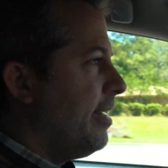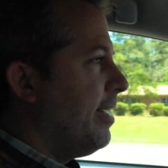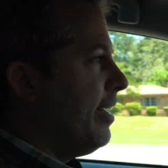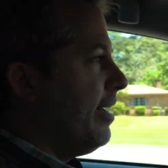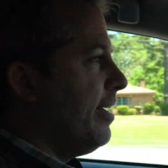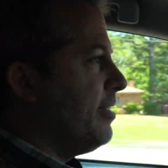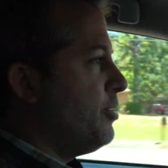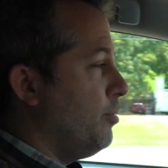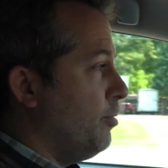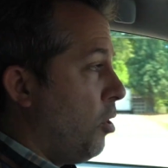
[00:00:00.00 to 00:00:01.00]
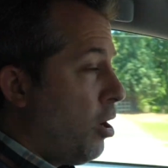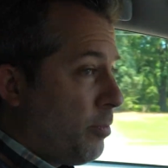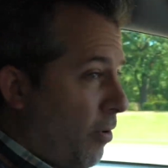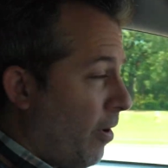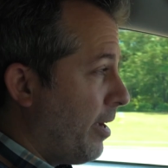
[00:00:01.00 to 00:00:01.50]
uh, to Lawn
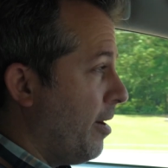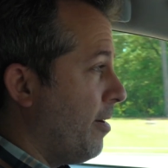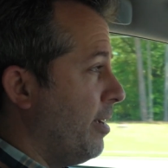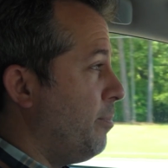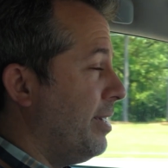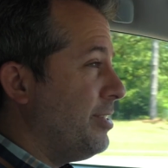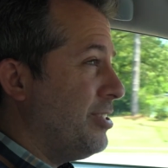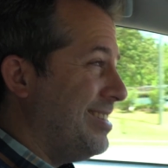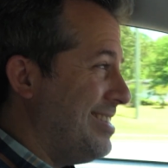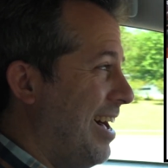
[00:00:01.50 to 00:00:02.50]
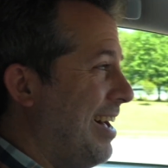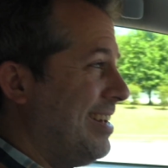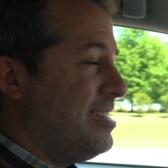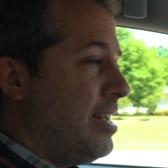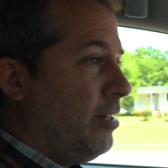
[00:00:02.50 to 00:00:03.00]
Park area, but to
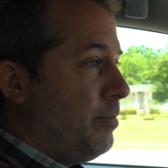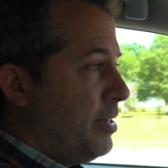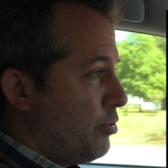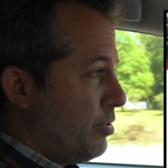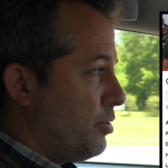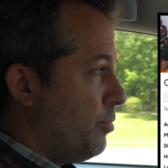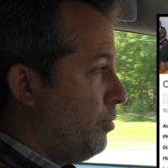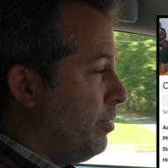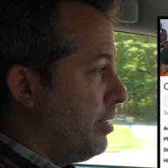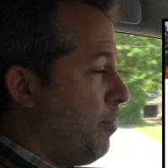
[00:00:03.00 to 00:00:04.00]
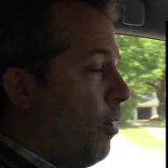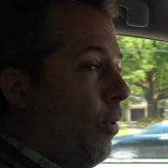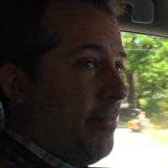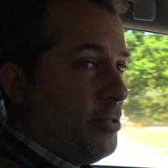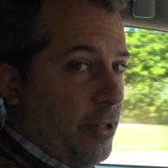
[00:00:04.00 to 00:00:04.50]
Dodge Elementary School. Now, my
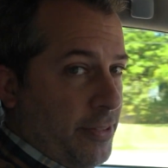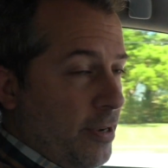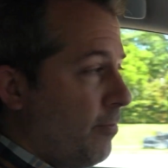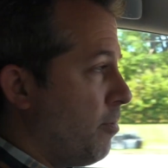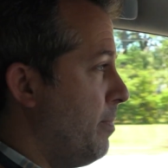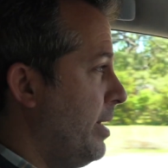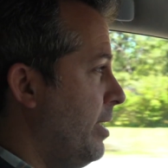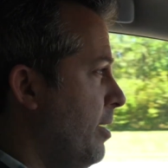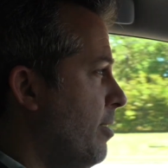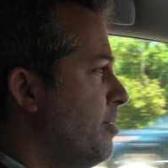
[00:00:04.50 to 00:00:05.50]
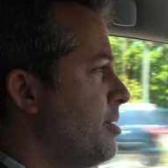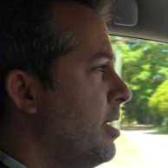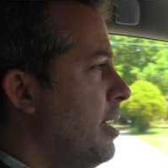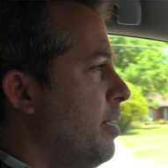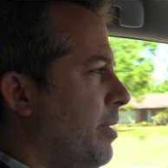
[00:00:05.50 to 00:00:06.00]
wife taught there for many years,
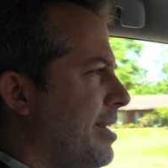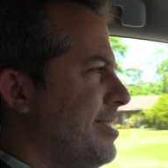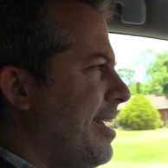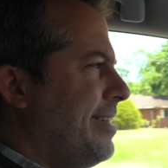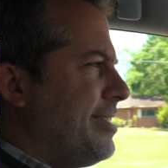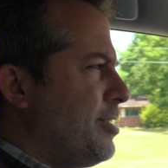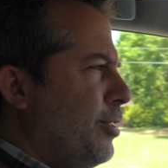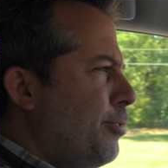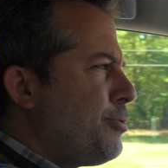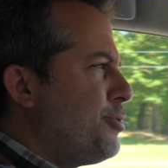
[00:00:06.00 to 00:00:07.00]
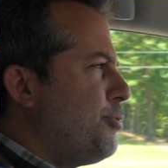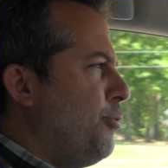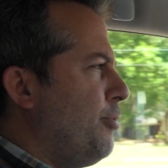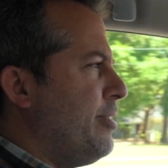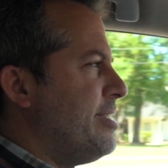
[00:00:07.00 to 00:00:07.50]
but it's like this little
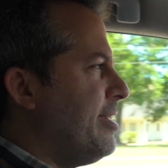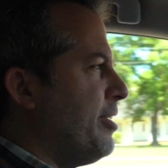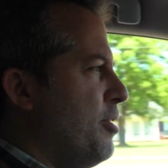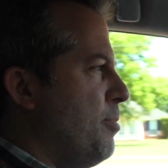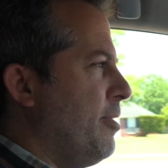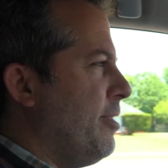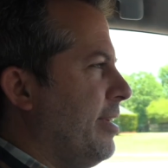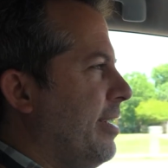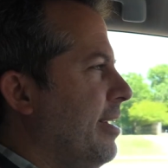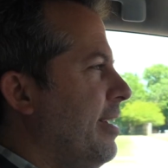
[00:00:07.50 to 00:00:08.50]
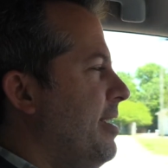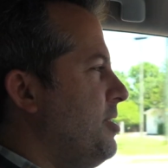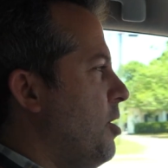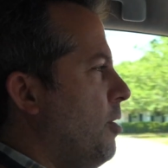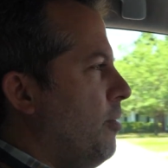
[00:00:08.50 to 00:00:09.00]
school that's in a community.
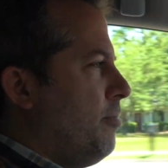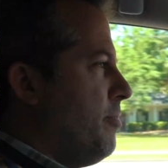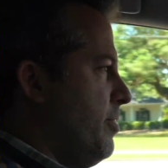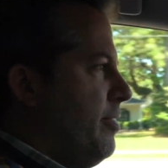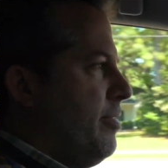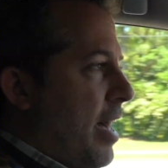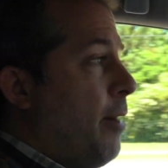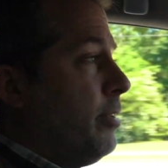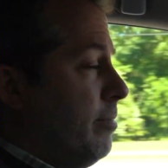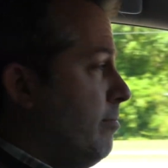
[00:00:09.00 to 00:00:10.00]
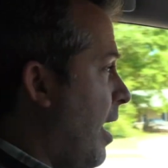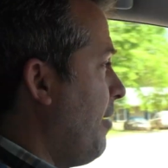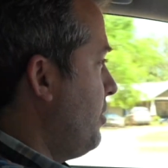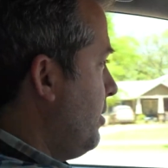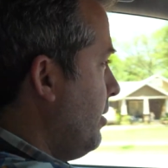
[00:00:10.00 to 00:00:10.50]
So that would
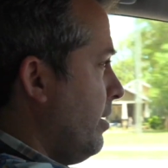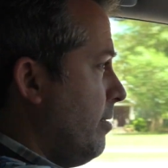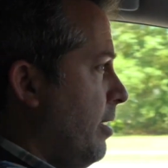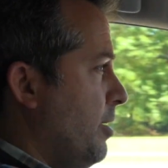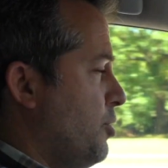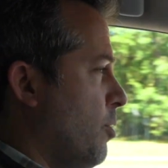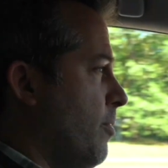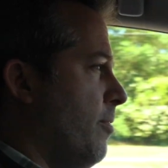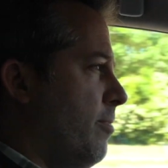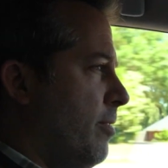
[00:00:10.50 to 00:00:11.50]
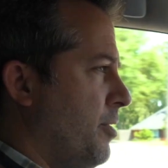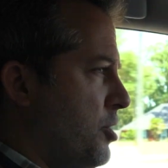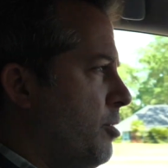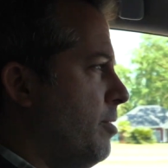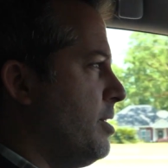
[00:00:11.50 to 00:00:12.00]
obviously uh, serve the
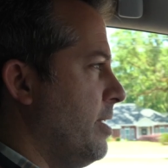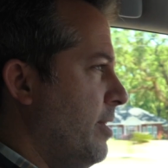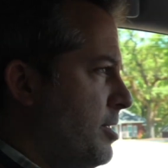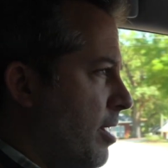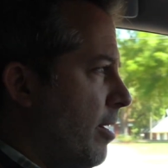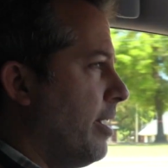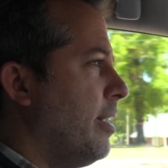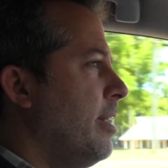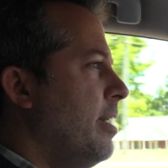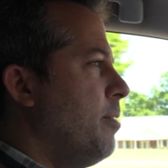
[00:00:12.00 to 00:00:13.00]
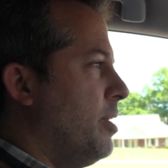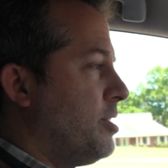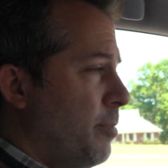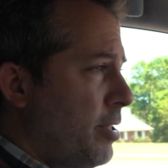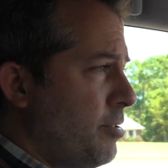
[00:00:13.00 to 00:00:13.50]
students in this area. But
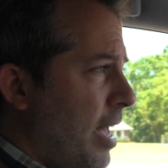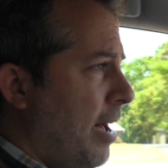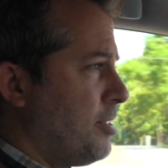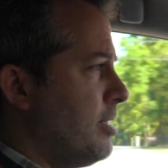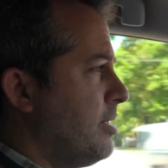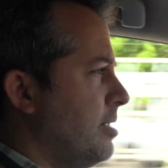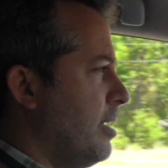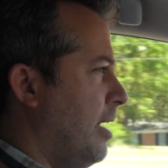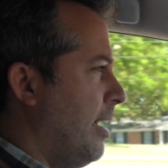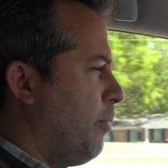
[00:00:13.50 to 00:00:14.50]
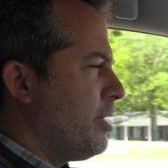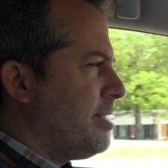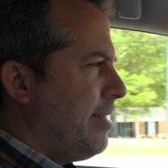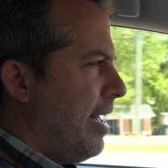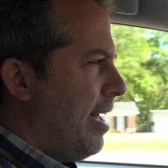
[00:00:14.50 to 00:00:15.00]
some of those houses, uh, I want to
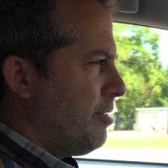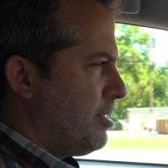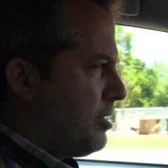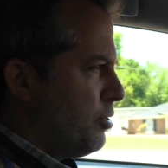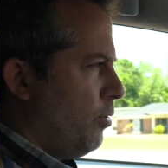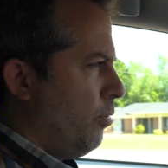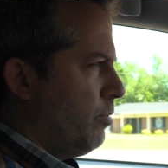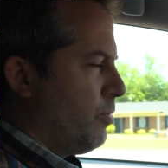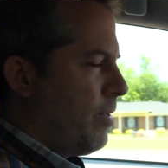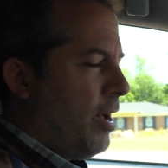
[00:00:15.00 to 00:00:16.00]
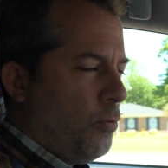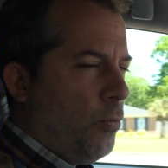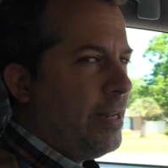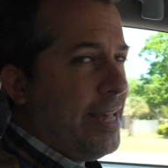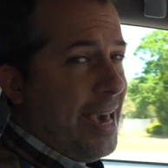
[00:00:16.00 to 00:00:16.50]
say the house I sold was around
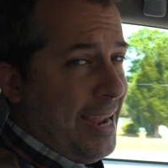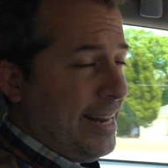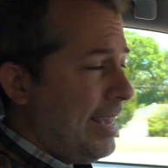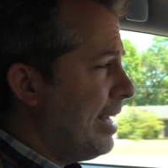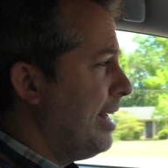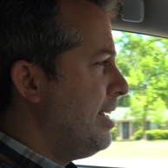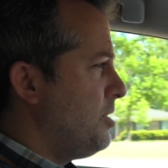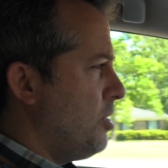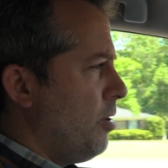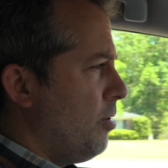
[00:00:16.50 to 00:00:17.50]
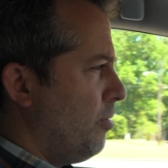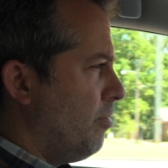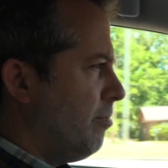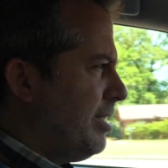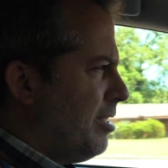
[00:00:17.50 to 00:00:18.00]
180.
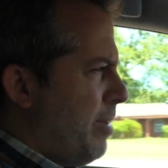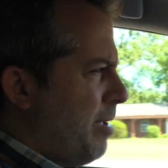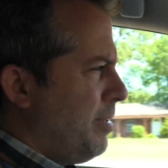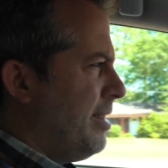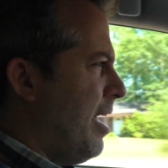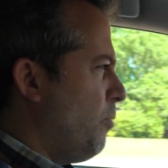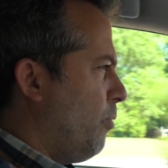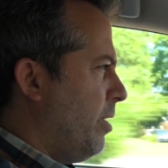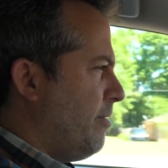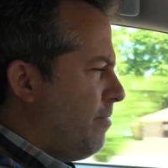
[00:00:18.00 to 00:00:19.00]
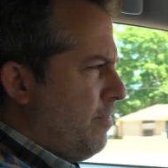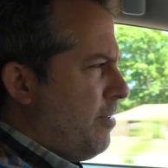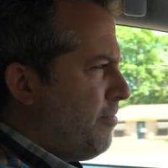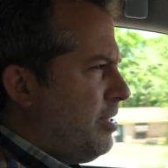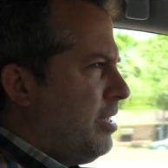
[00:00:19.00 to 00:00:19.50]
So, you know, maybe in that
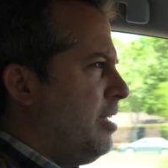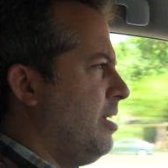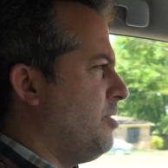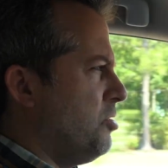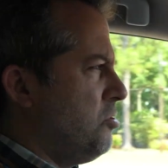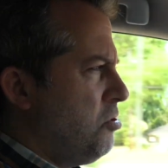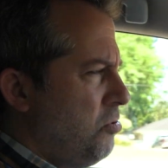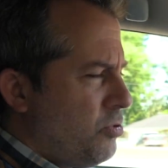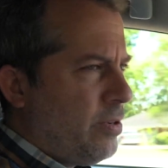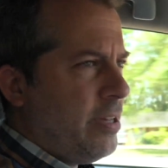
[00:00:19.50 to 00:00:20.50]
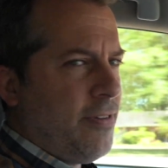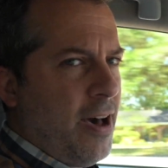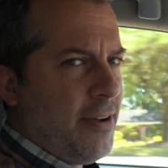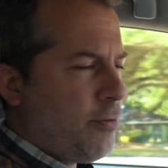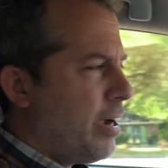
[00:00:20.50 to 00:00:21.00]
150 to
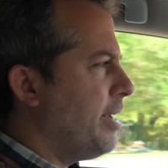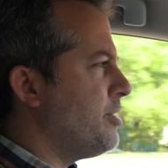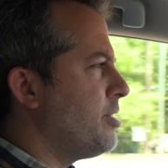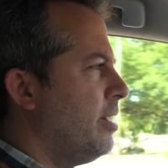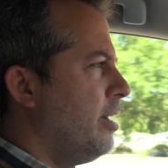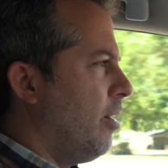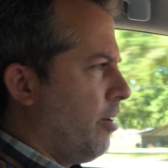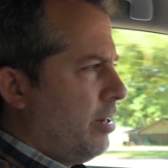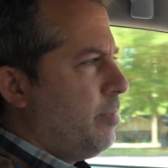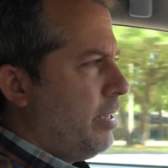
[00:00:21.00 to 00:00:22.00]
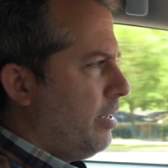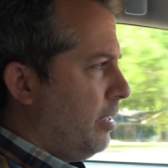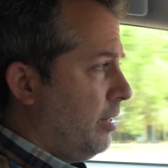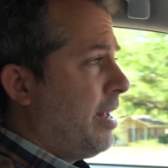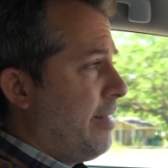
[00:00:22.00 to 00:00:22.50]
225 range are going to be a
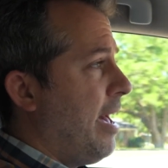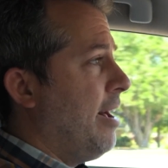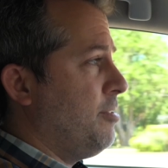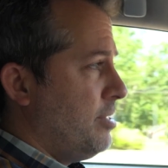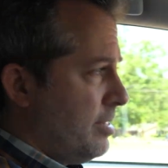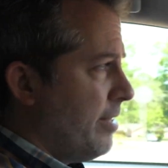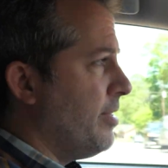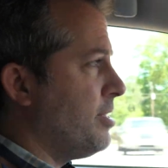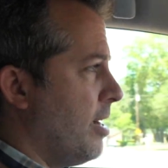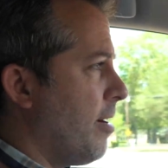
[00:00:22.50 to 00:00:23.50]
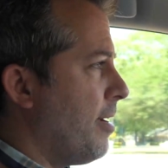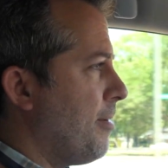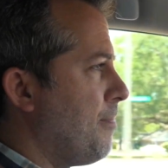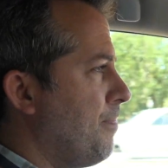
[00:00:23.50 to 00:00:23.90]
lot of the houses in this area.